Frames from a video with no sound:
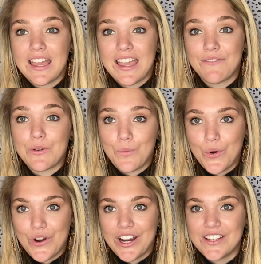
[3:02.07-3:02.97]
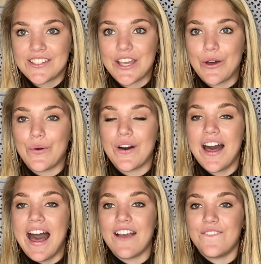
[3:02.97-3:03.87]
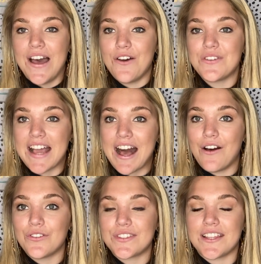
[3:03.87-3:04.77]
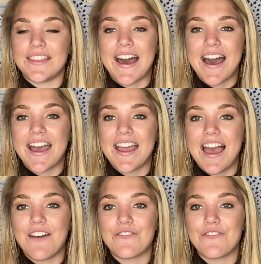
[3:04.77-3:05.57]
even more. So I found out that